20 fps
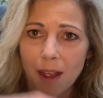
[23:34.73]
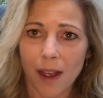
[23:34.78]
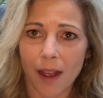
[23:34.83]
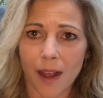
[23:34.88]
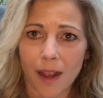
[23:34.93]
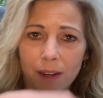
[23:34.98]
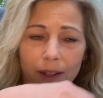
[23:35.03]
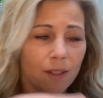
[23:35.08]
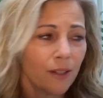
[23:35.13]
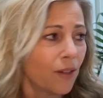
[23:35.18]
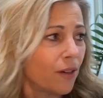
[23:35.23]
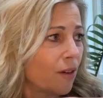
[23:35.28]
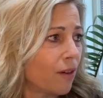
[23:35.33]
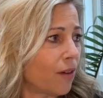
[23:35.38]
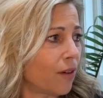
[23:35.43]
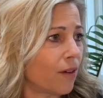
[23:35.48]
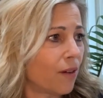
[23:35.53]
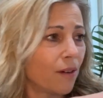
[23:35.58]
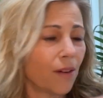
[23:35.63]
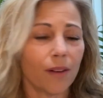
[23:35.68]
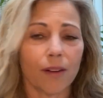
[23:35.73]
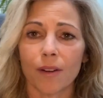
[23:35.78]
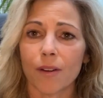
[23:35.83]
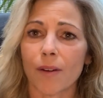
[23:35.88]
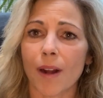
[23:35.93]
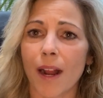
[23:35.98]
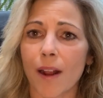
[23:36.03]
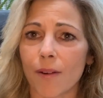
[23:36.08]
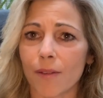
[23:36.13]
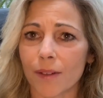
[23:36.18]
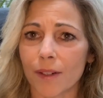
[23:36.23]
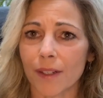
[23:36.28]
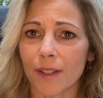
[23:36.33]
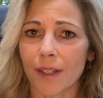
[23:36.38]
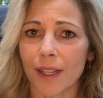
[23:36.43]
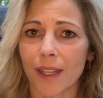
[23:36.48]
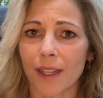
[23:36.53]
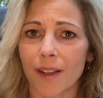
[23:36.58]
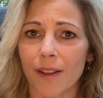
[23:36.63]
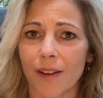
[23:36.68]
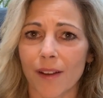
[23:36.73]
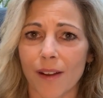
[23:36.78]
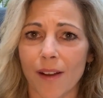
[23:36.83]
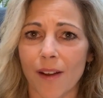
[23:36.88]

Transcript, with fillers: underground, like